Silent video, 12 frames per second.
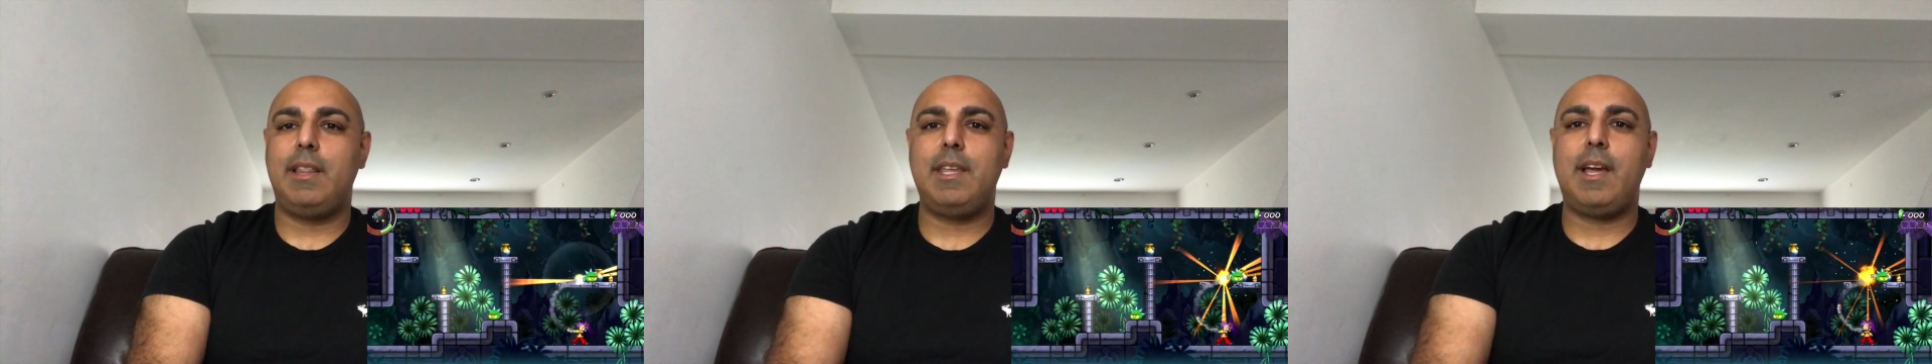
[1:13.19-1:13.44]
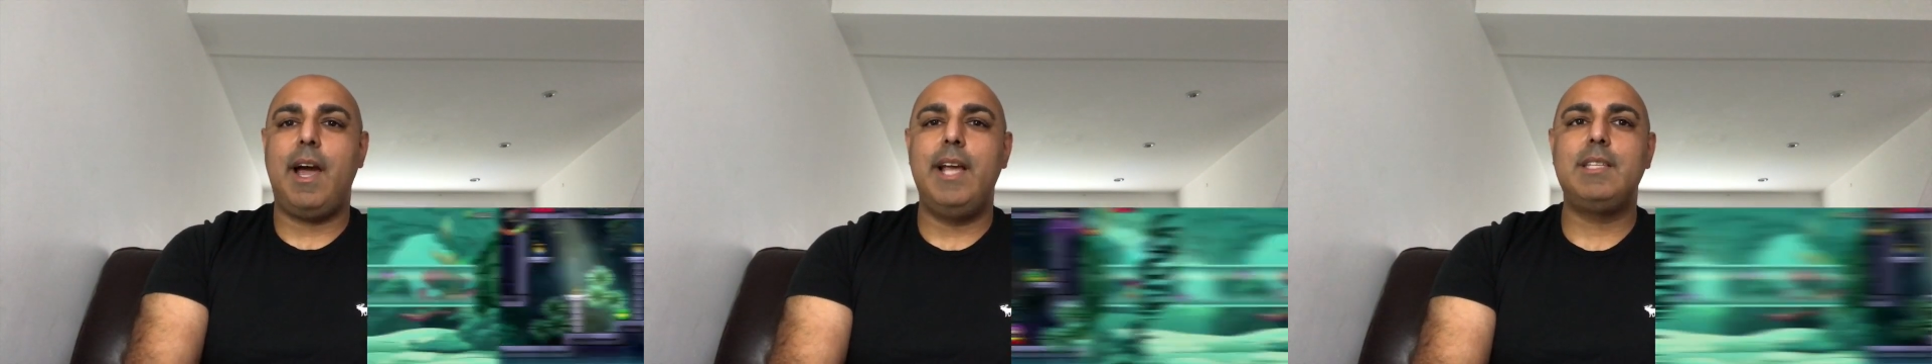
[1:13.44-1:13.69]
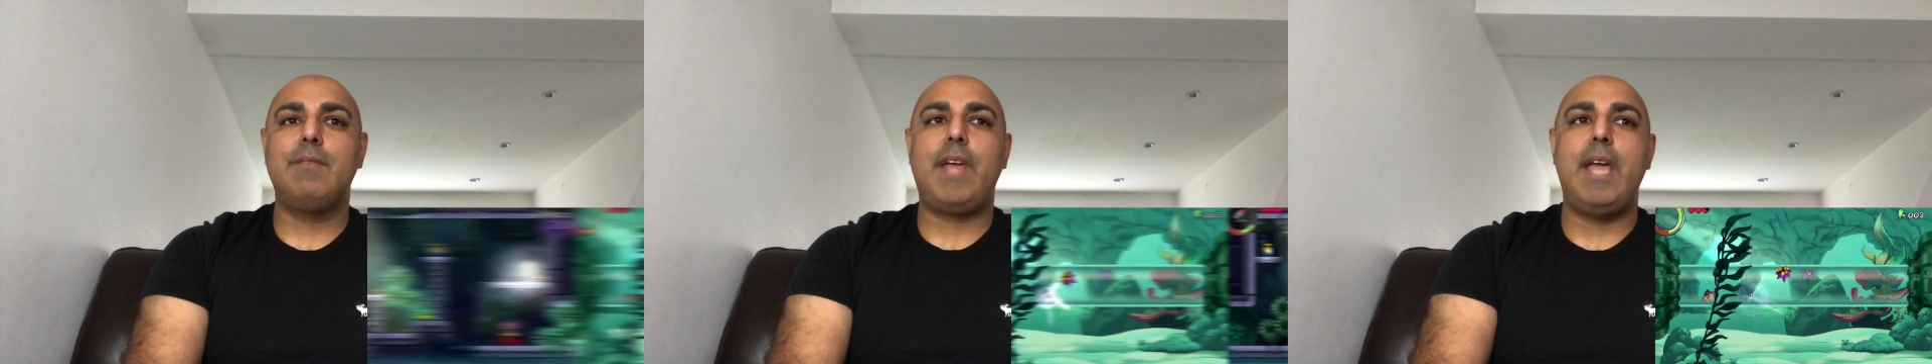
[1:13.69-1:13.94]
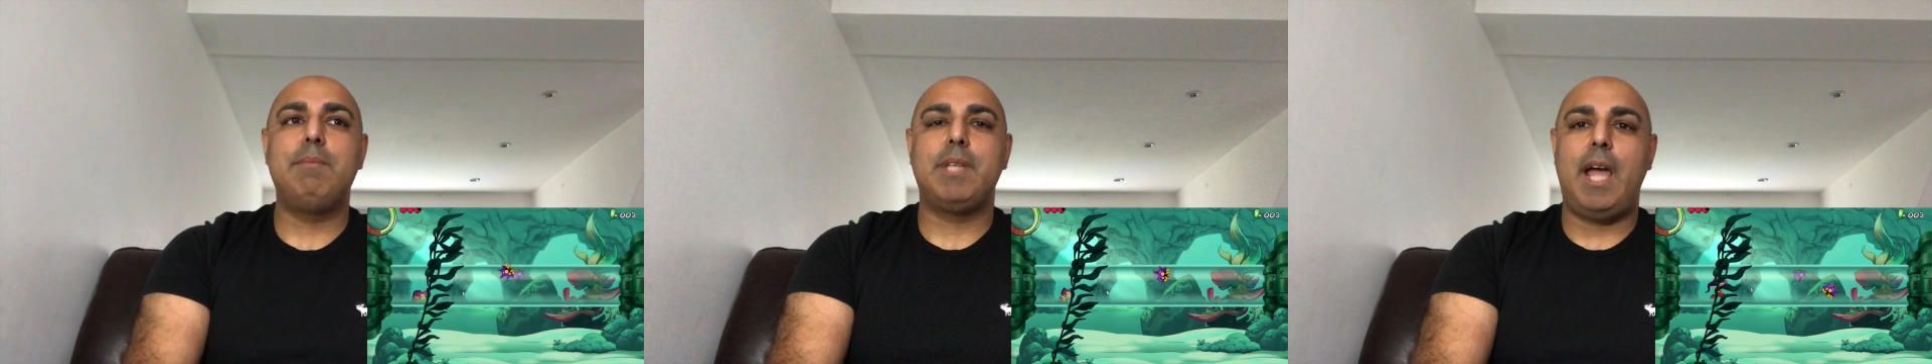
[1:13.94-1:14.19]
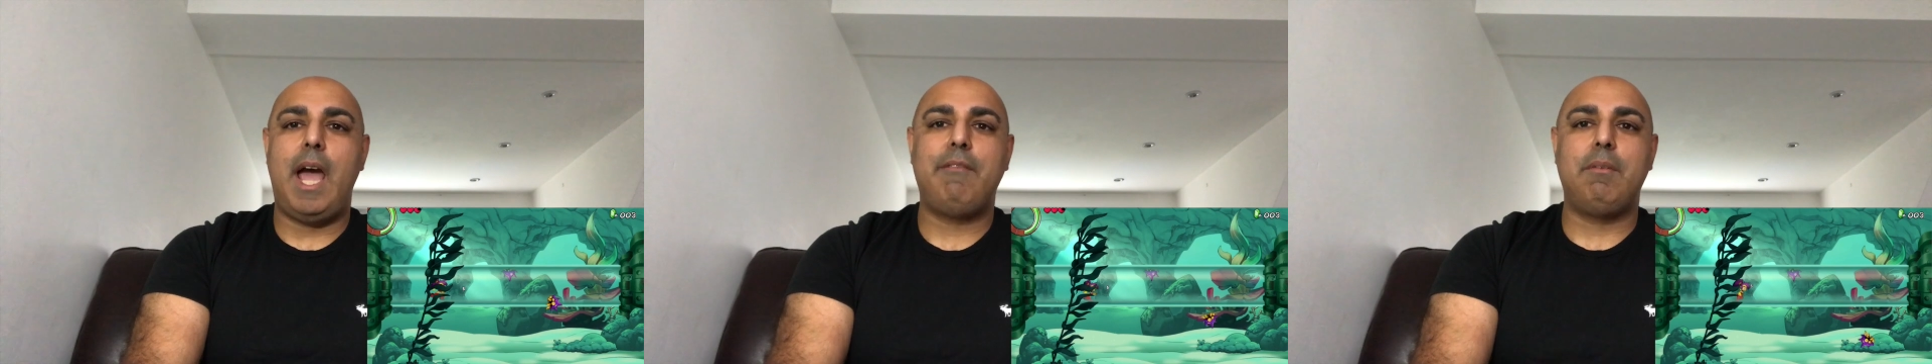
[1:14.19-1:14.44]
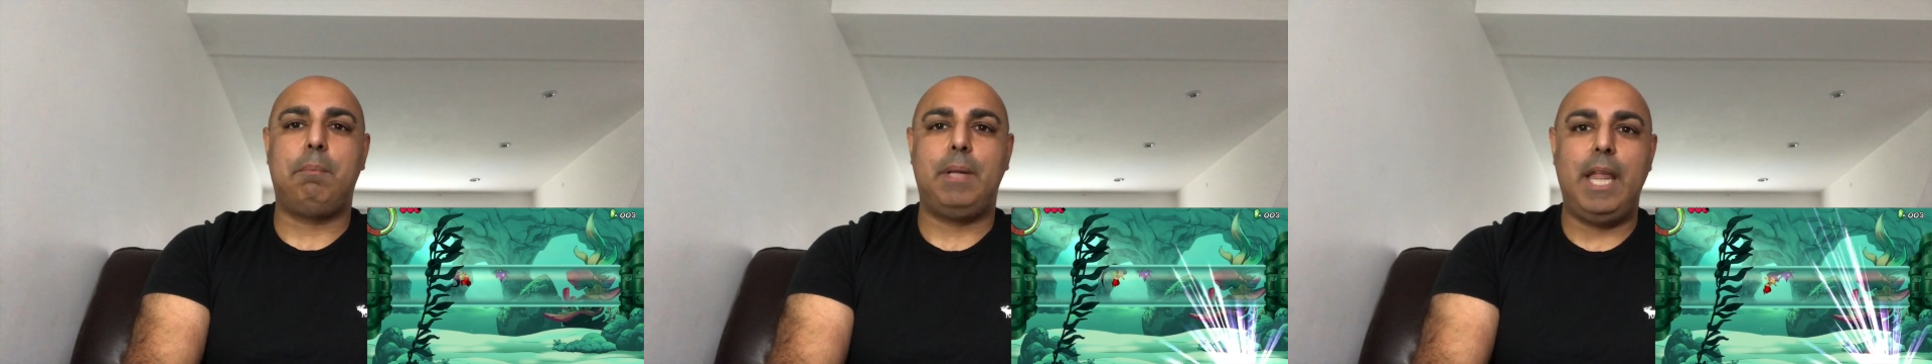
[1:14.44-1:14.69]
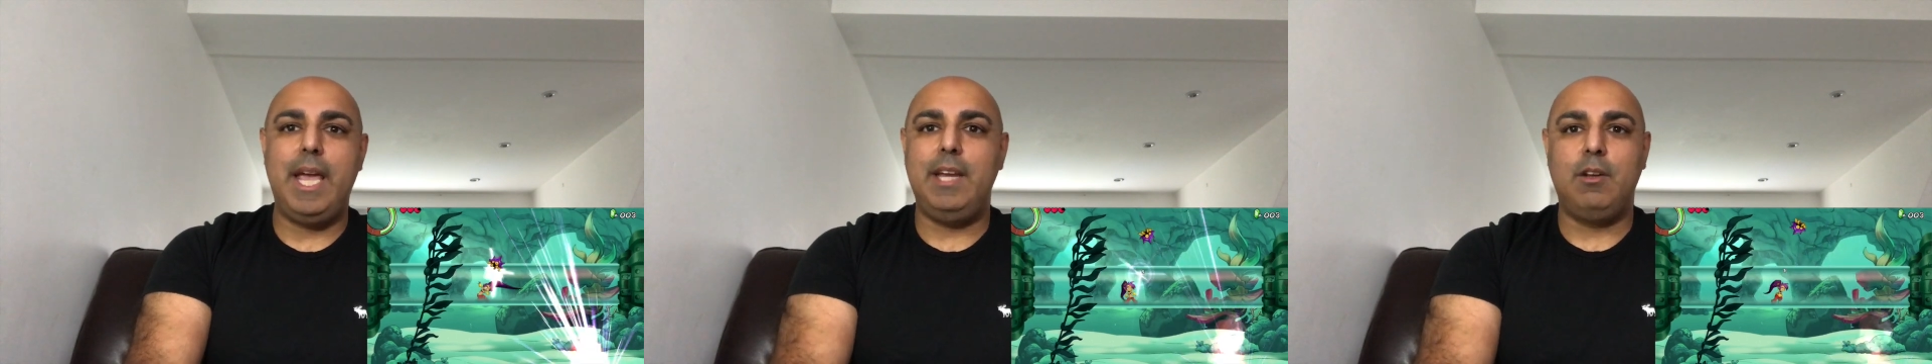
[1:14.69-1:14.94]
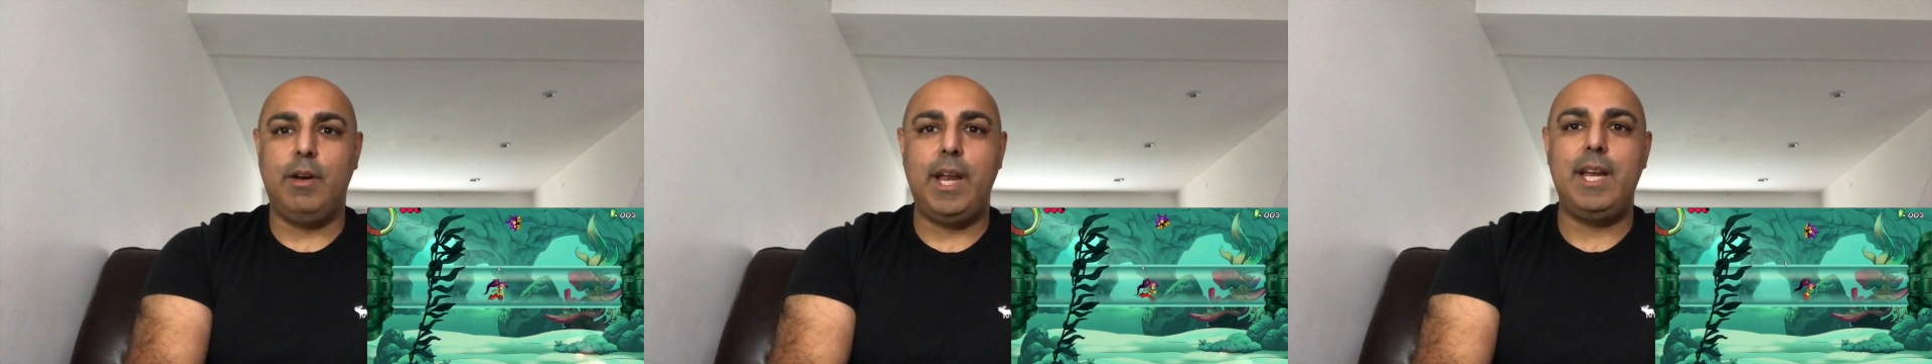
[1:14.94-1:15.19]
the kinds of games that I haven't
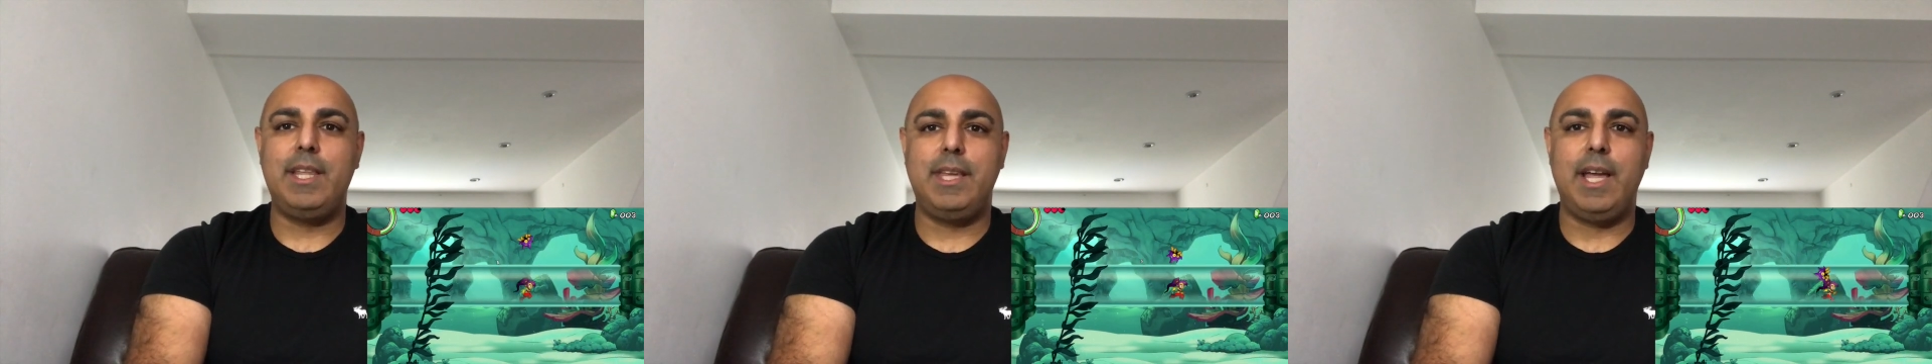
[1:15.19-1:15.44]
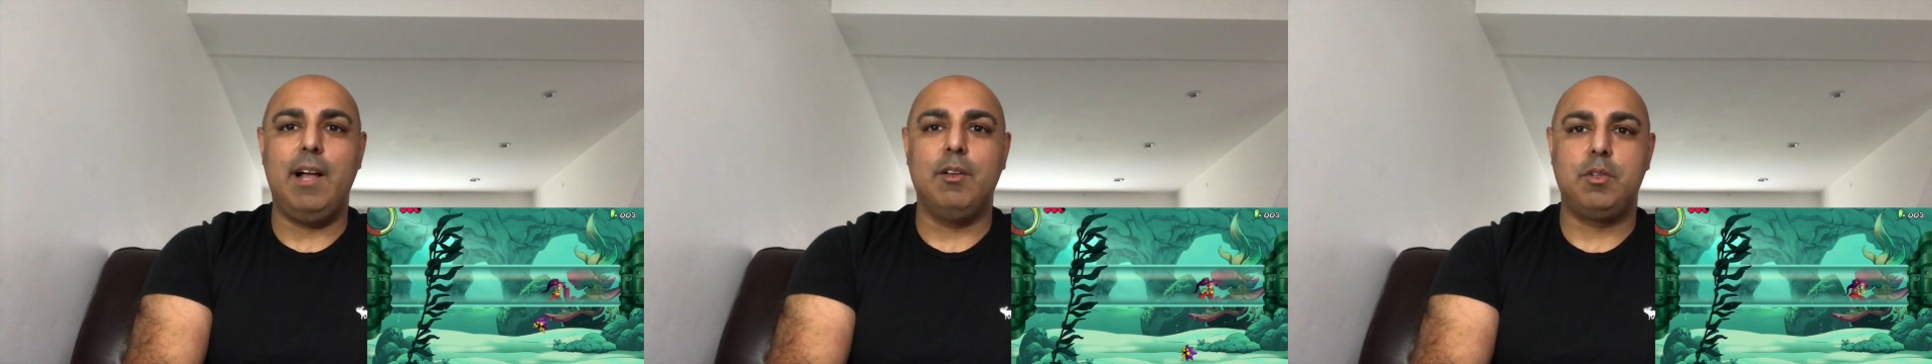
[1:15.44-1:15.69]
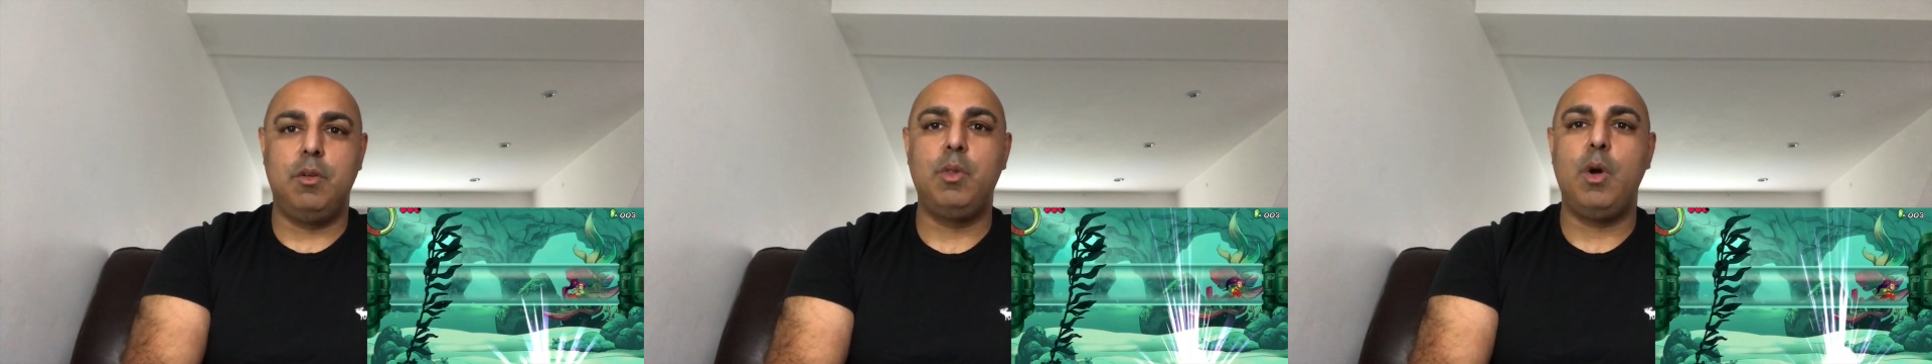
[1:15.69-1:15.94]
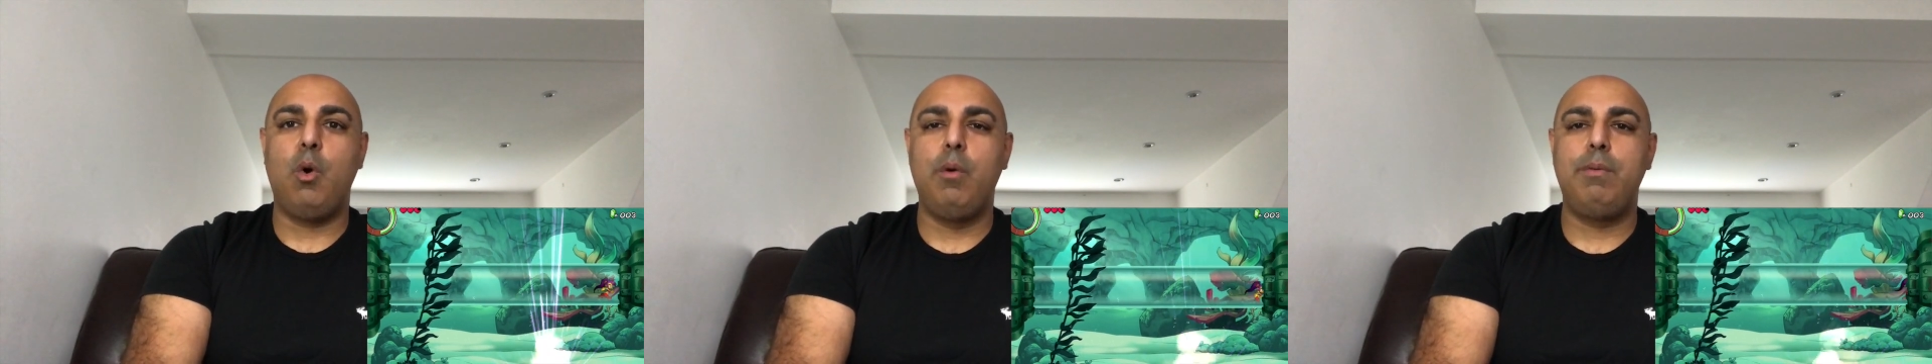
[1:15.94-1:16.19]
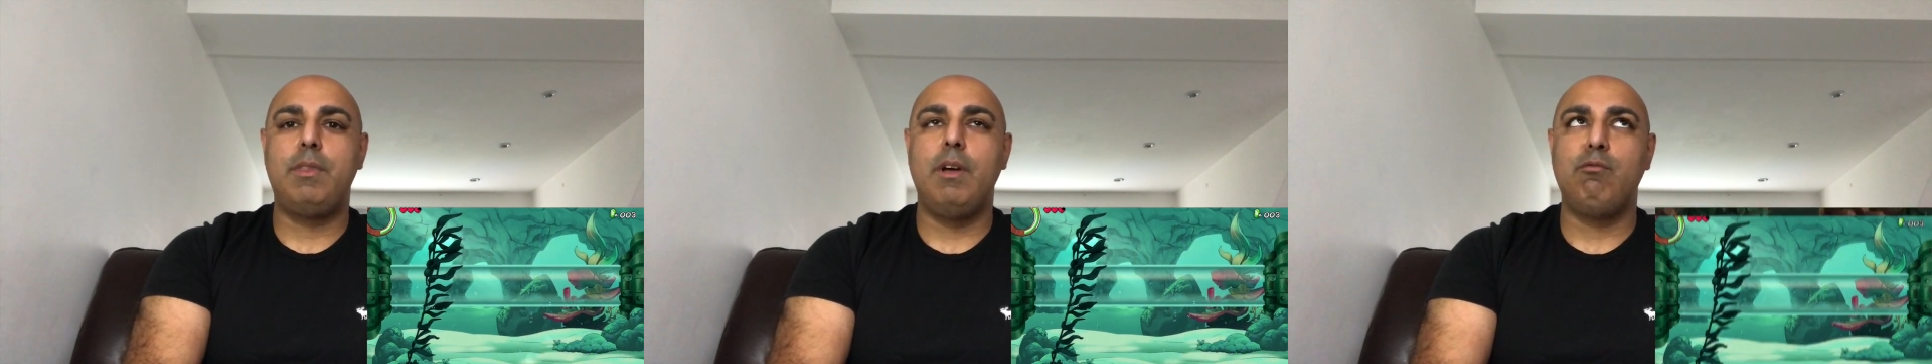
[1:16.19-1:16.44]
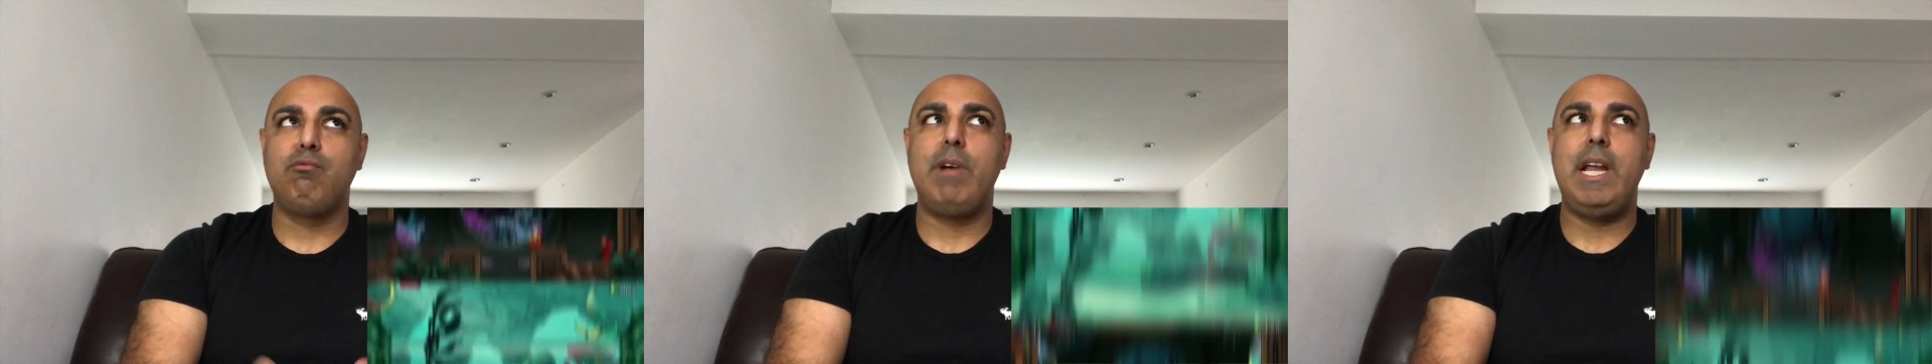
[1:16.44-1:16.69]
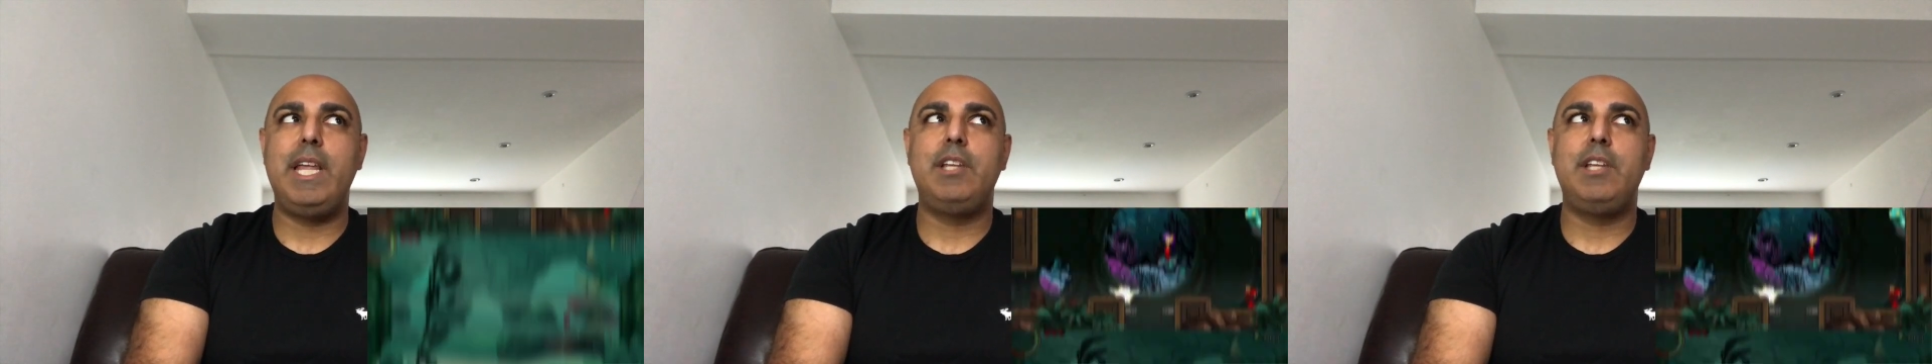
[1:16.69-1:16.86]
played on anything else, and that really